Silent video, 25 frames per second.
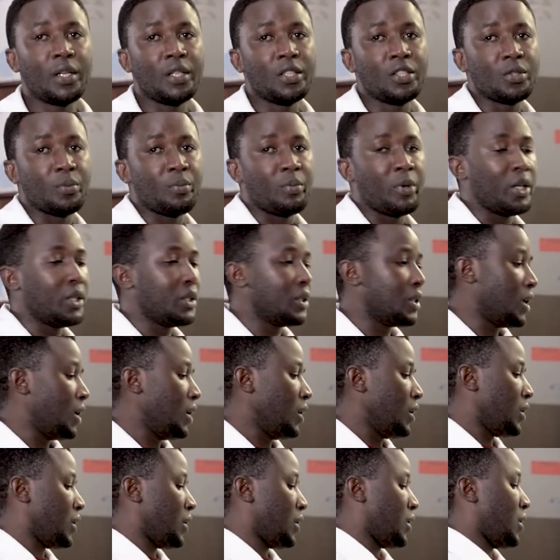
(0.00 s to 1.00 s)
incubator,
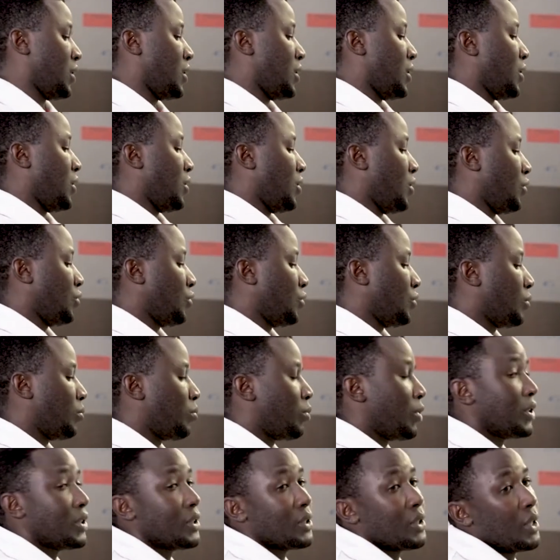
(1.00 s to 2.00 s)
you should
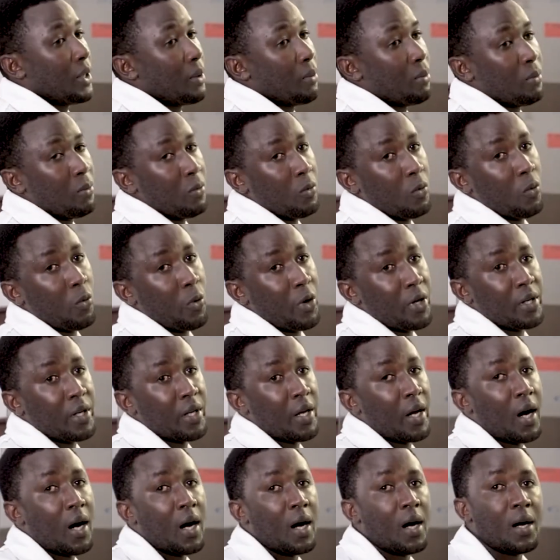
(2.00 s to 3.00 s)
place them when
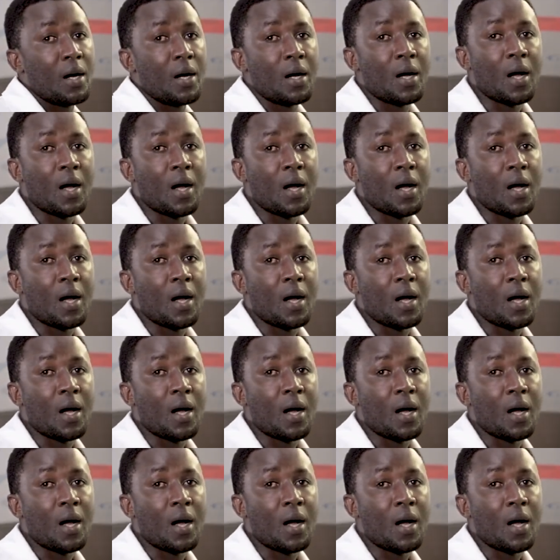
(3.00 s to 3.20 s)
they are